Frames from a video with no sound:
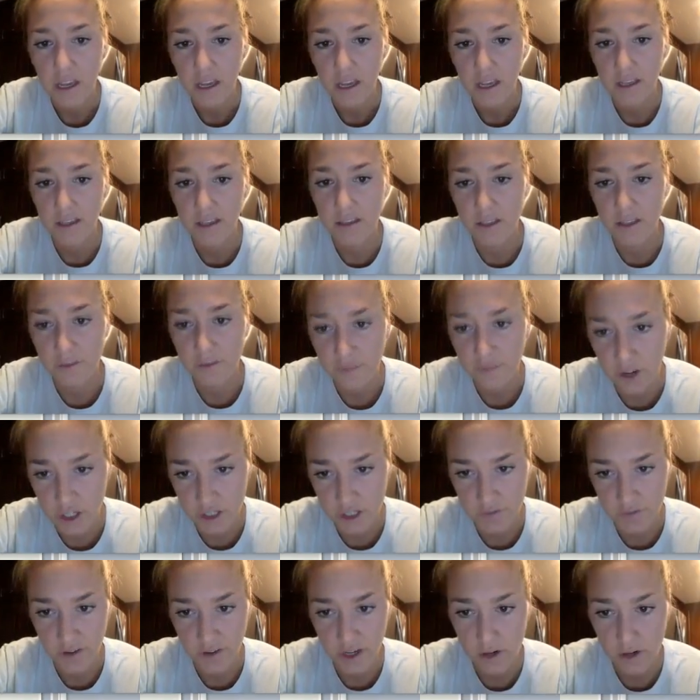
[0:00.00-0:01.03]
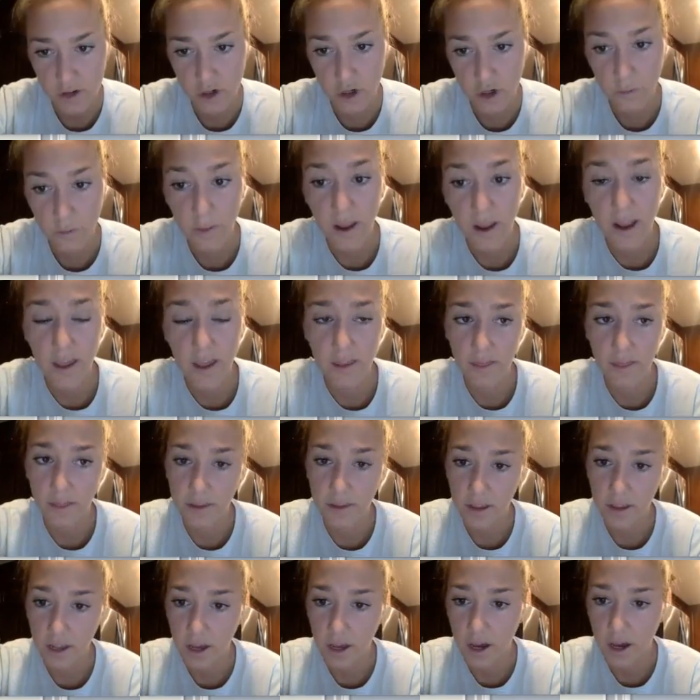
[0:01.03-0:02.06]
is the phosphate group and
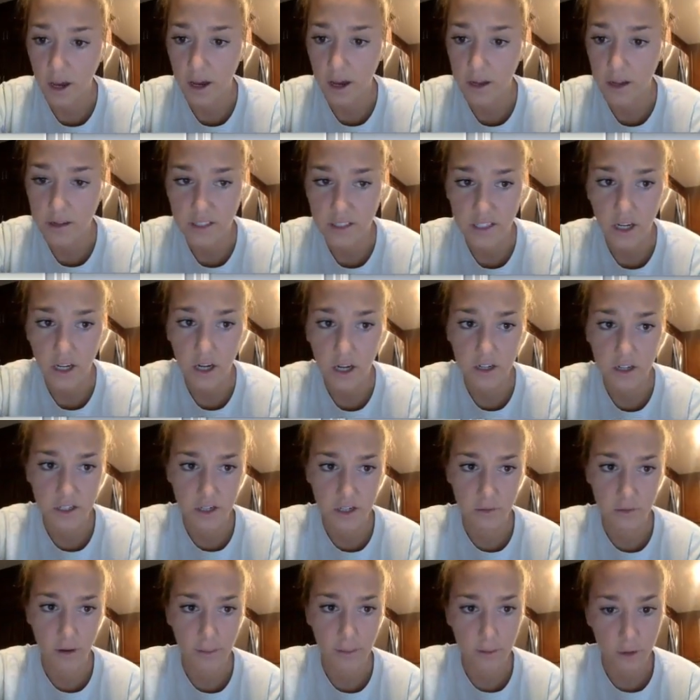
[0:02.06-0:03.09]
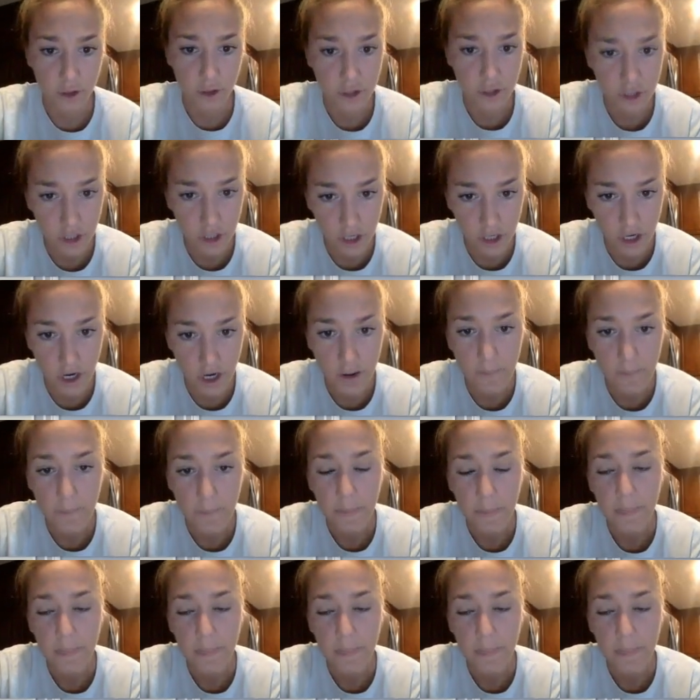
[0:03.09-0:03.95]
the deoxyribose sugar.